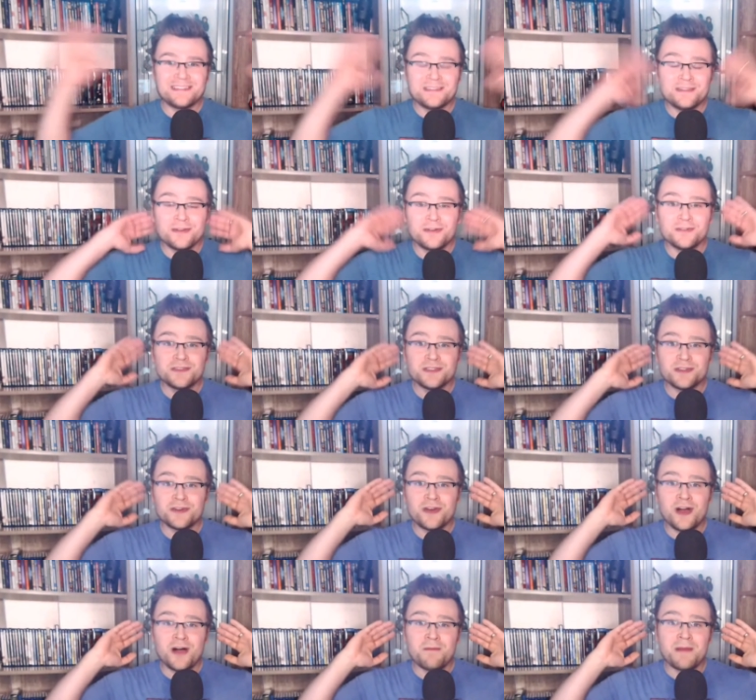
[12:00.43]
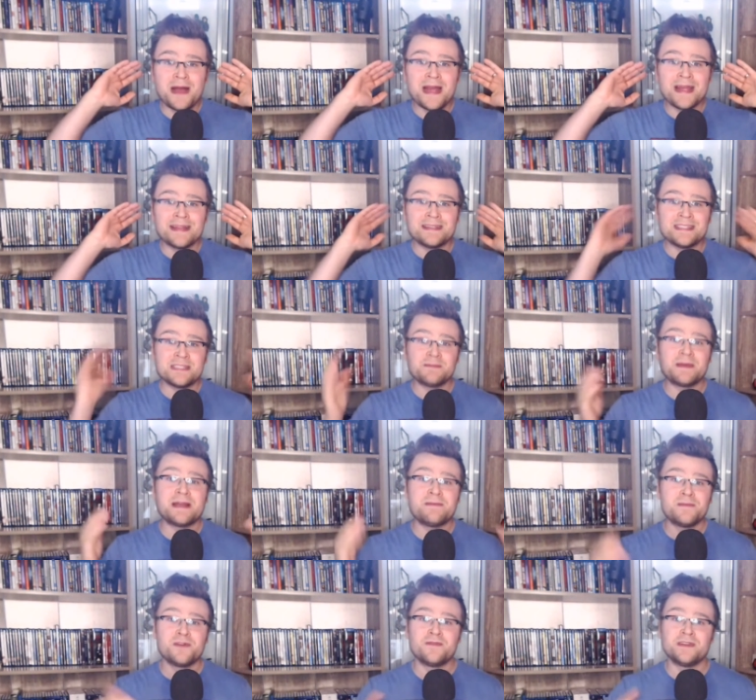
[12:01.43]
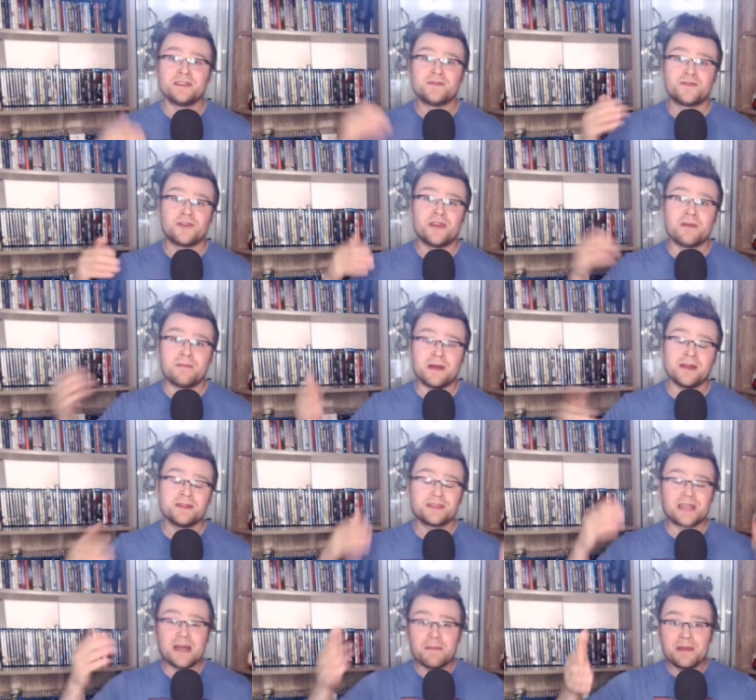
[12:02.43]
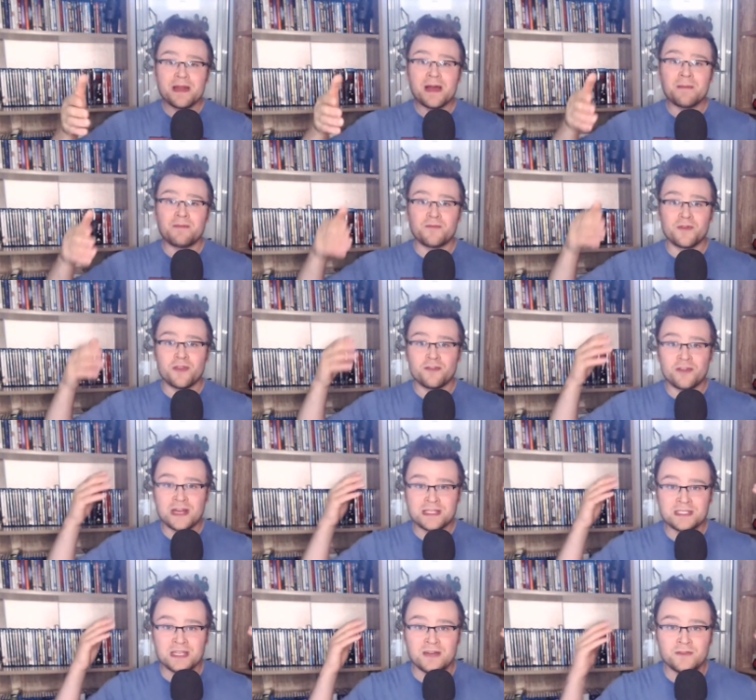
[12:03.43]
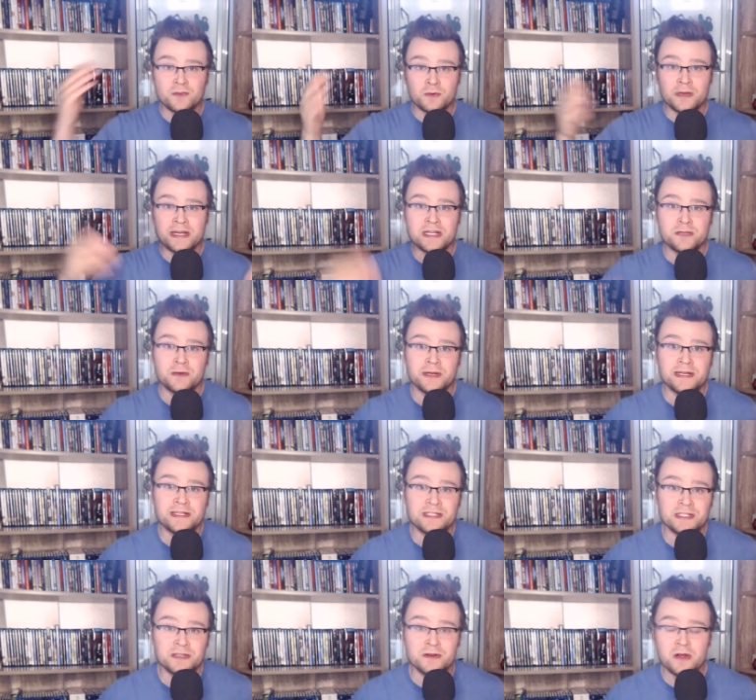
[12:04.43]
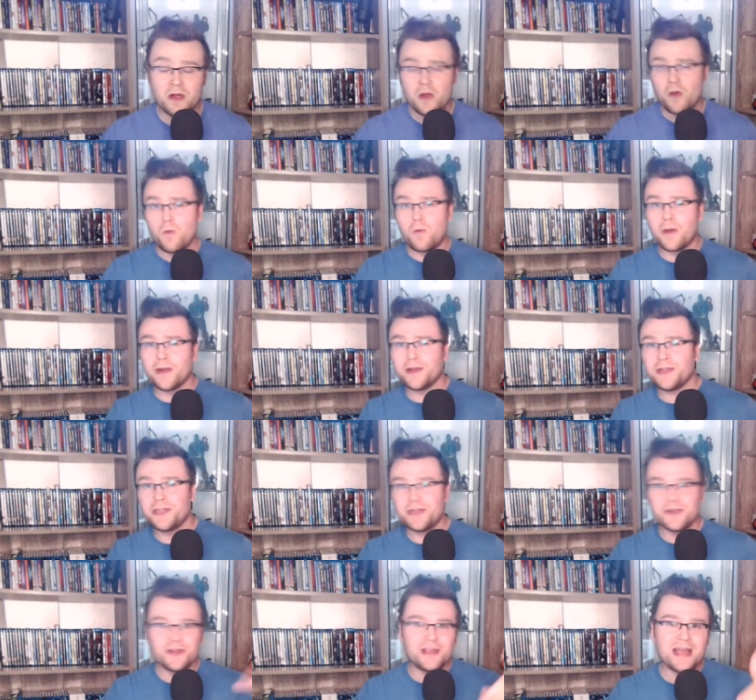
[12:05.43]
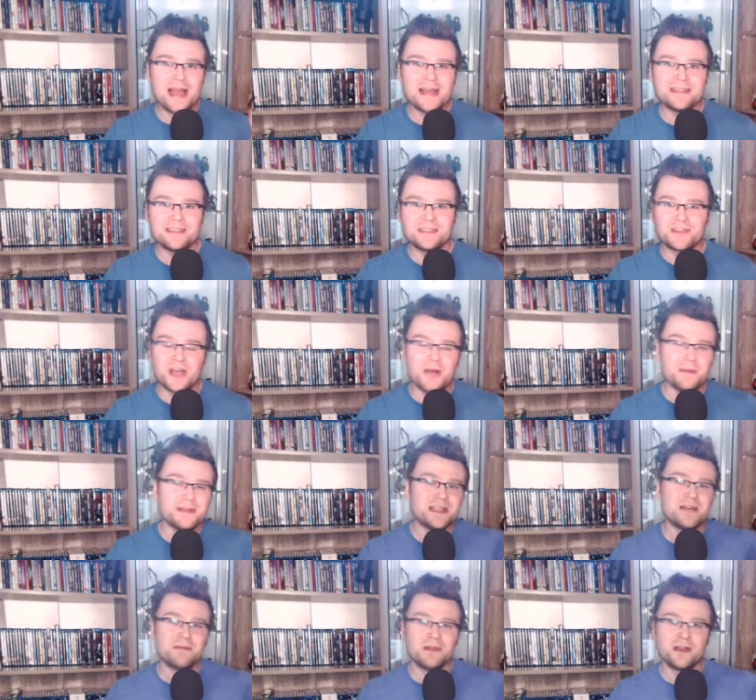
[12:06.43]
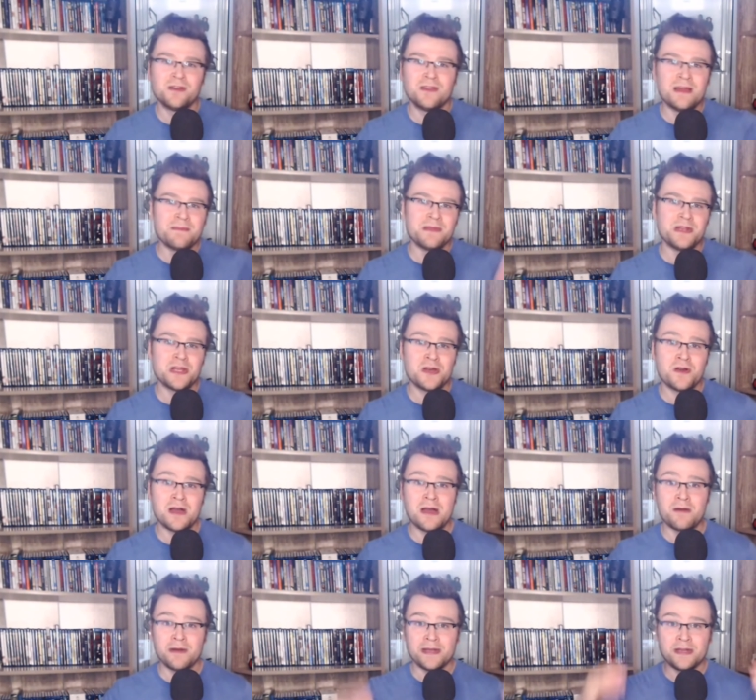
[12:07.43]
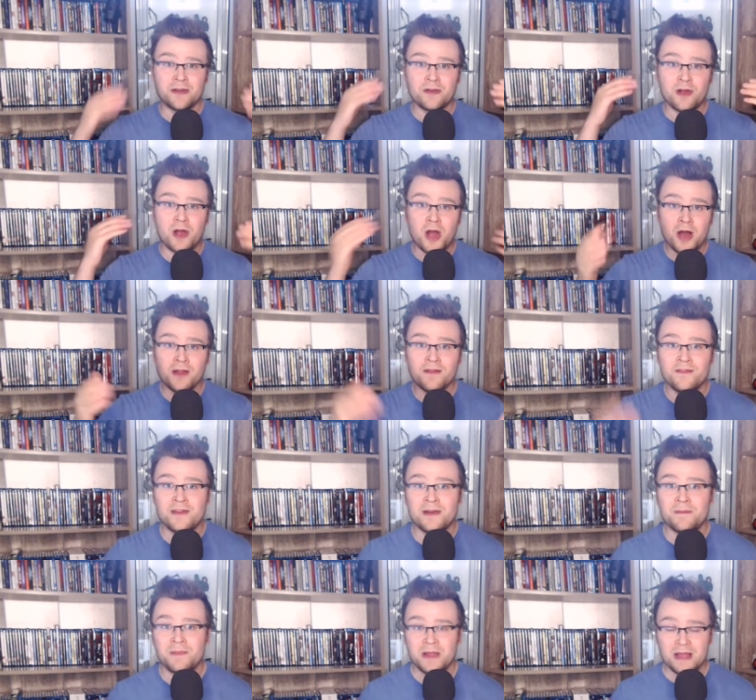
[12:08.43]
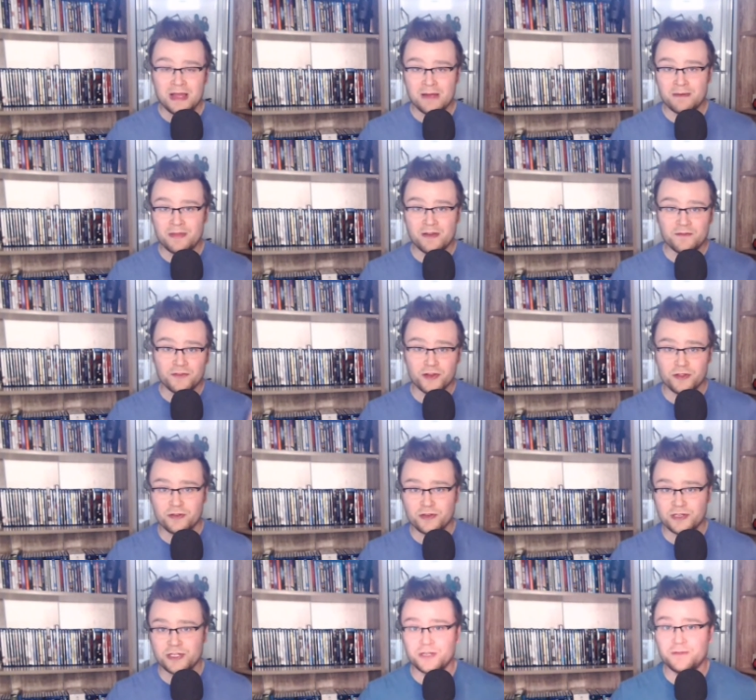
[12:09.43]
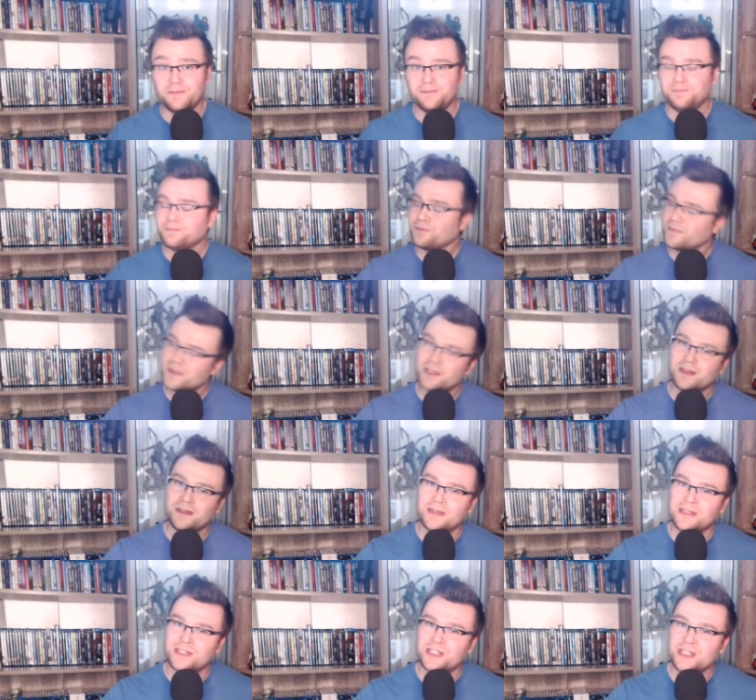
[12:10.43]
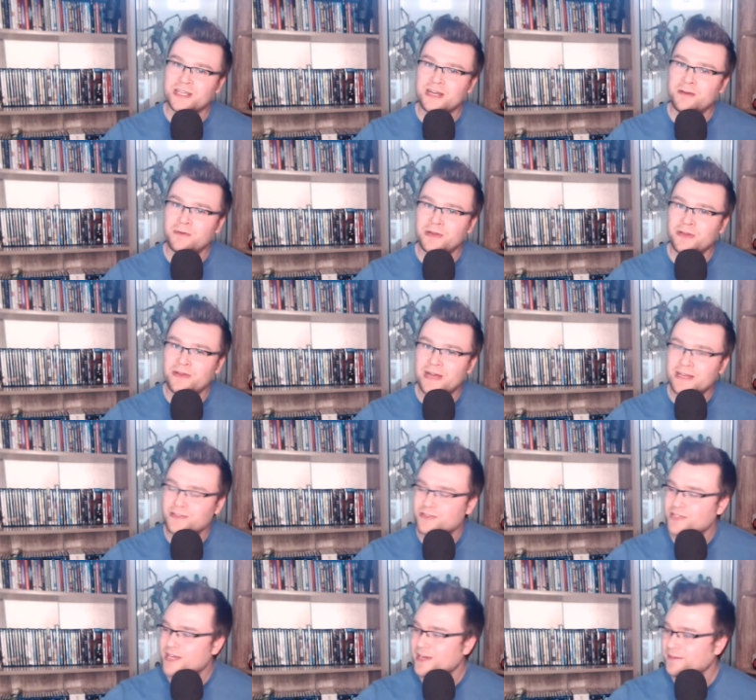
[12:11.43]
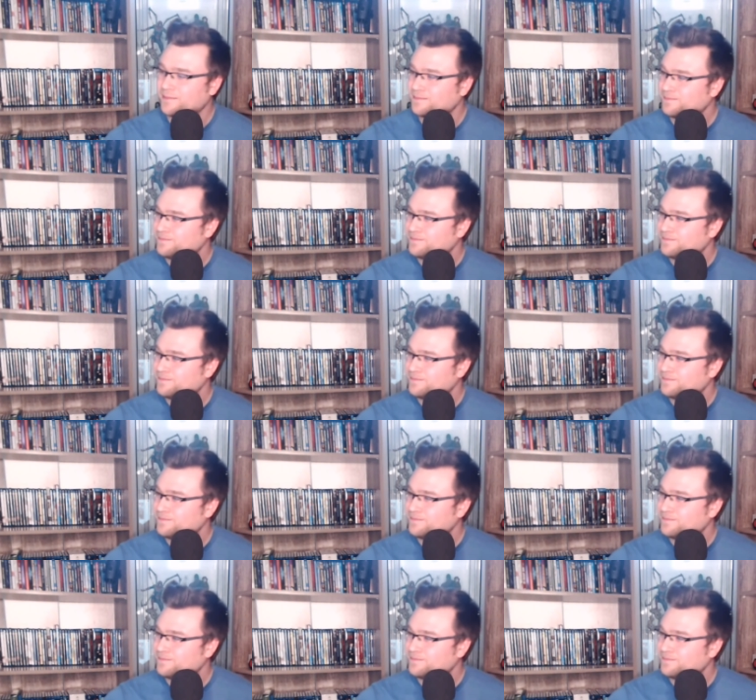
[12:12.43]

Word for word: those are all my anticipated movies for the months coming up for the rest of 2022. What are your guys's? Comment down below. Let me know. I want to hear all of them. And without further ado, let's check out what you guys are saying.